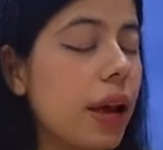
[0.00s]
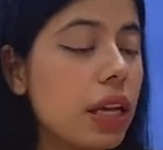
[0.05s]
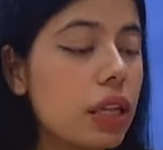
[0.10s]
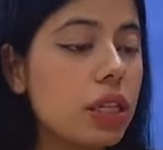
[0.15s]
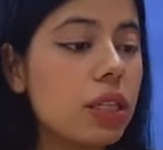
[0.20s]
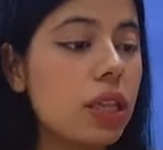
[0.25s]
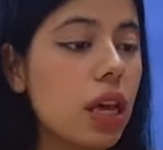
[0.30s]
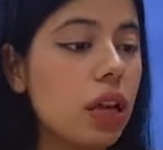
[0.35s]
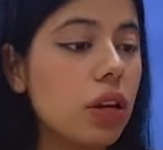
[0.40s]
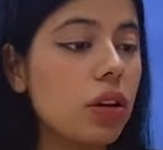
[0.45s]

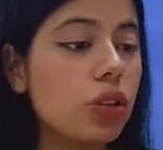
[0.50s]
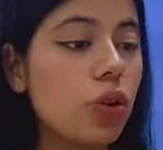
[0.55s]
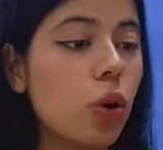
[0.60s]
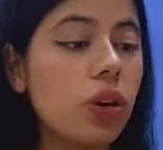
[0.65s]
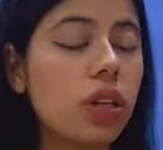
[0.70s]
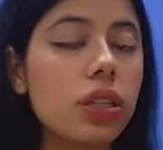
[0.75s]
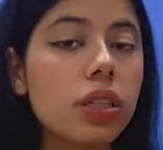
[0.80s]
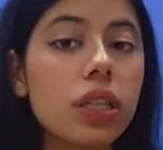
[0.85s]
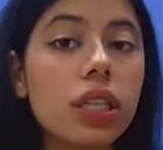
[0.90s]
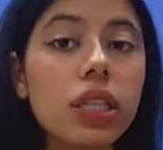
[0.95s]
best sellers.
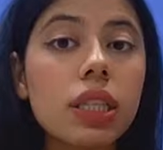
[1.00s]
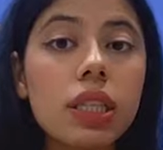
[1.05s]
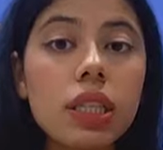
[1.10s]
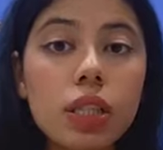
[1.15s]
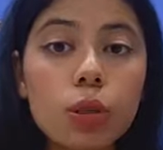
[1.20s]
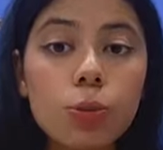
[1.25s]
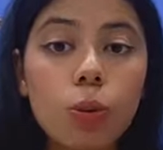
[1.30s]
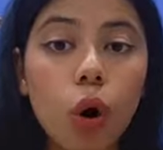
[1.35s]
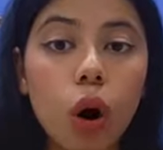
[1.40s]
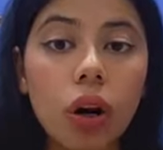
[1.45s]
Honestly,
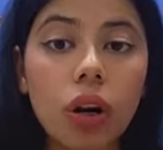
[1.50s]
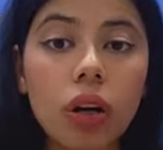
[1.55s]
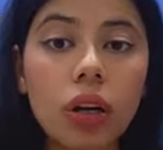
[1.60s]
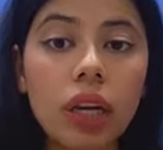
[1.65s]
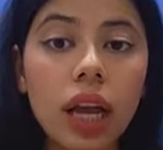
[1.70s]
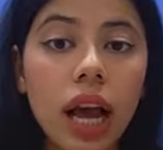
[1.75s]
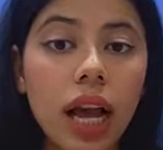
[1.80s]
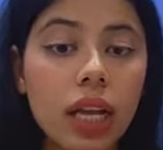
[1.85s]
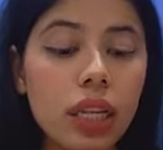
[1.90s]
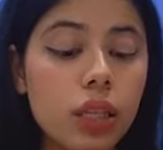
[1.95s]
this
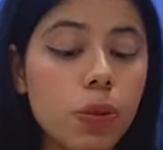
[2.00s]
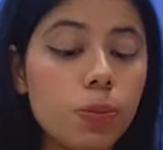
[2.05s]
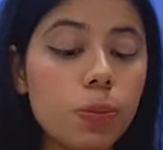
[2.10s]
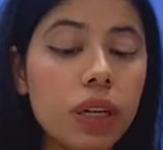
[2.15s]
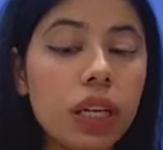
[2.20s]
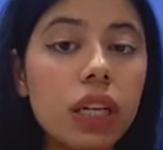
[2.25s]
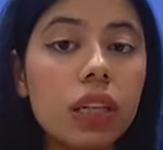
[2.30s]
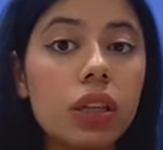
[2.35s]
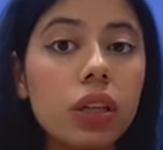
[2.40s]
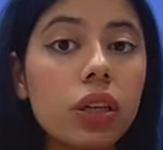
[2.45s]
product has
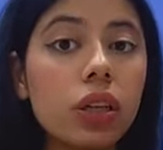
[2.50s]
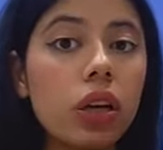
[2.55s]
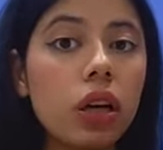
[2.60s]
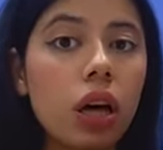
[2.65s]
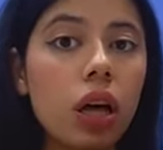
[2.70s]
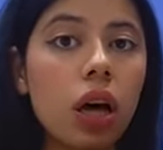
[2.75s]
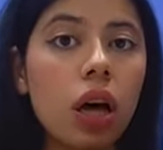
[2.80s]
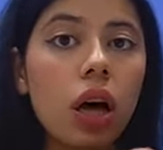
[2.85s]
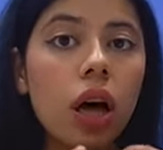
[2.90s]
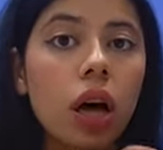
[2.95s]
beat
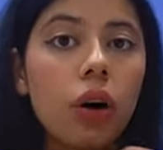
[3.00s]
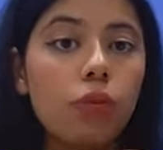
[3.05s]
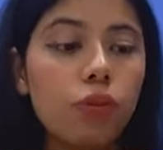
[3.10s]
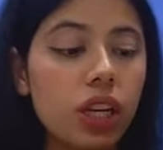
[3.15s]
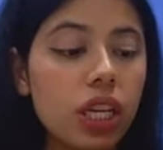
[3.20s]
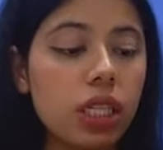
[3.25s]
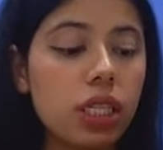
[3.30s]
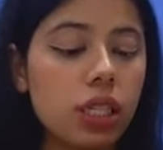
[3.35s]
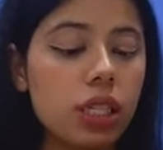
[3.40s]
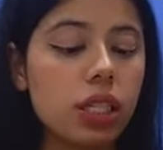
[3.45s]
the
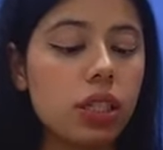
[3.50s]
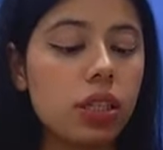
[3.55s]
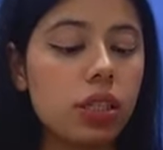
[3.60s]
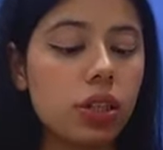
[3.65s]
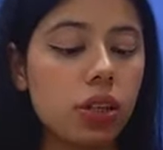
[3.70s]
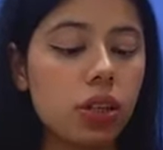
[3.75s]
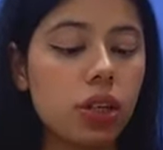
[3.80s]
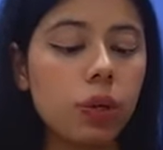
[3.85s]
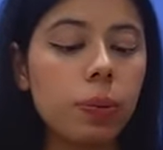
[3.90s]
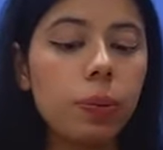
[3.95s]
VC
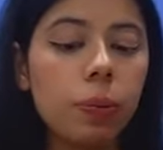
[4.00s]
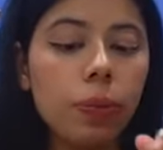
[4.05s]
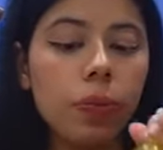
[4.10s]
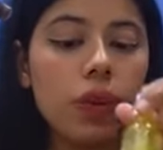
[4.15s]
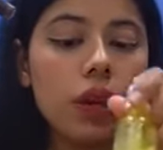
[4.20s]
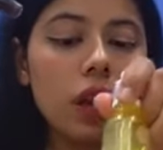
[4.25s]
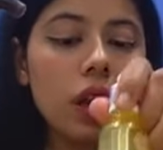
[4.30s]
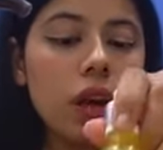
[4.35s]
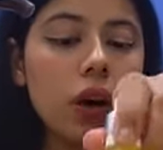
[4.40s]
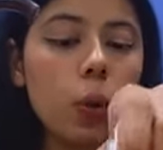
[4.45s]
serum,
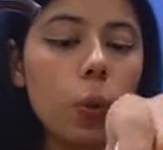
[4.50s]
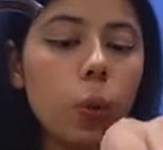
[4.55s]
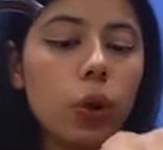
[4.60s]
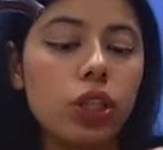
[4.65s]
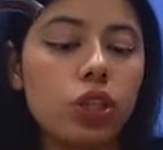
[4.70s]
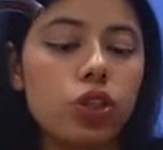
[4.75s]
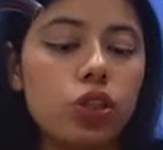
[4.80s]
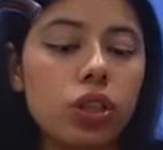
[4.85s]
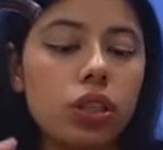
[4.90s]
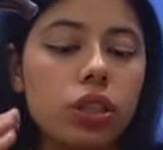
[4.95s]

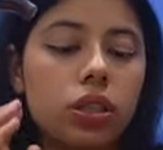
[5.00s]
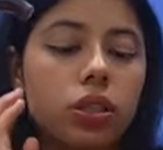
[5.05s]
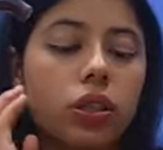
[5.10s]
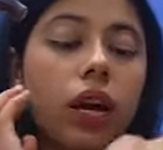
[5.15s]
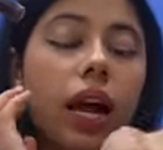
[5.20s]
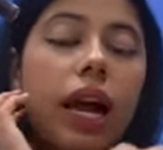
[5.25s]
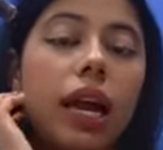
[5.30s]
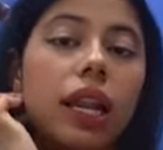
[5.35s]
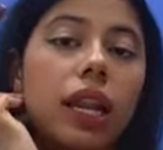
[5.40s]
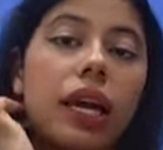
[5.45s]
which is
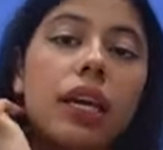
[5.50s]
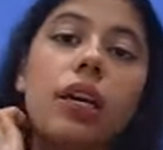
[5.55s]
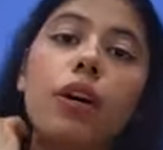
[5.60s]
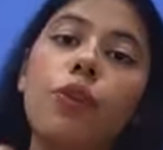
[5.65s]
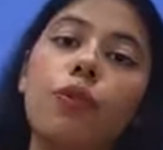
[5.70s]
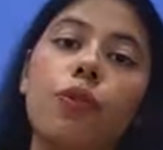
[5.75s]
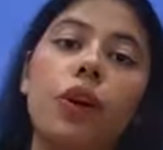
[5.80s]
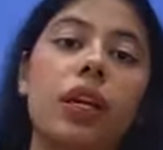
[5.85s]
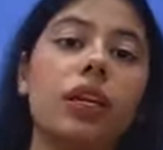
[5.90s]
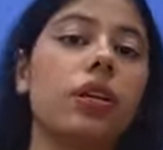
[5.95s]
the
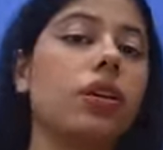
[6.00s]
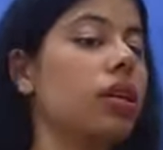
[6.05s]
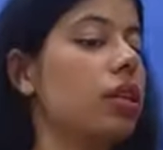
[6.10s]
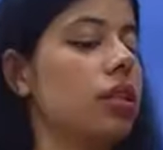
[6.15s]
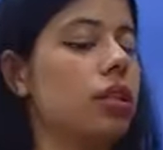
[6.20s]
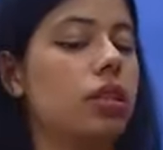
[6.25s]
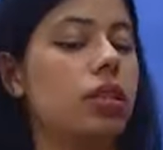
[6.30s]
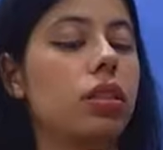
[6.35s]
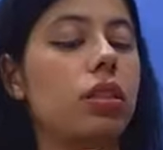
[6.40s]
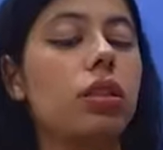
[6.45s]
LI effector.